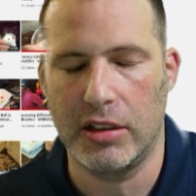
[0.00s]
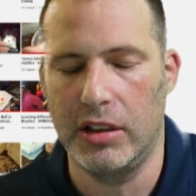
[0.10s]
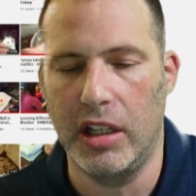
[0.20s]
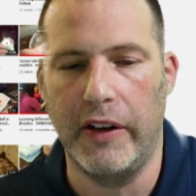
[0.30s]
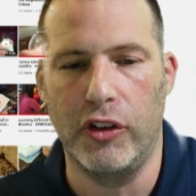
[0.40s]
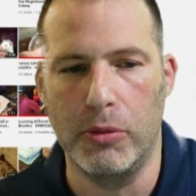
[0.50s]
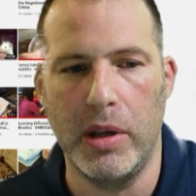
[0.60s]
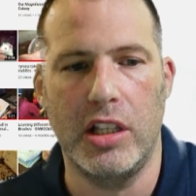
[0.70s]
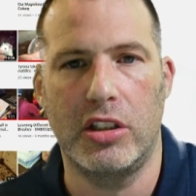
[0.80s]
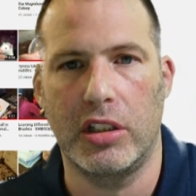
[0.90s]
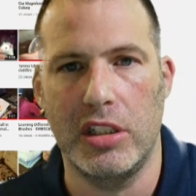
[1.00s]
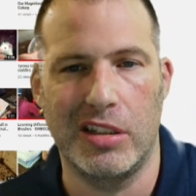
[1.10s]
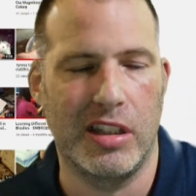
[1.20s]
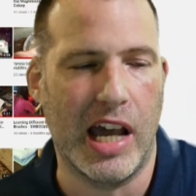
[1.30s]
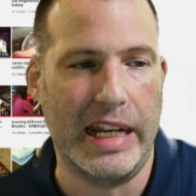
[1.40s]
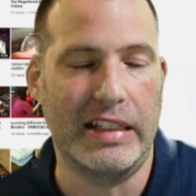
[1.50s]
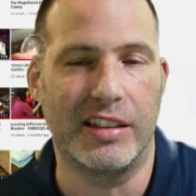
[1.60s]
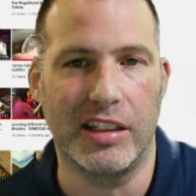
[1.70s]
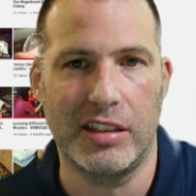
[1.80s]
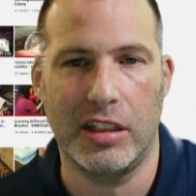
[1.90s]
level basically does not exist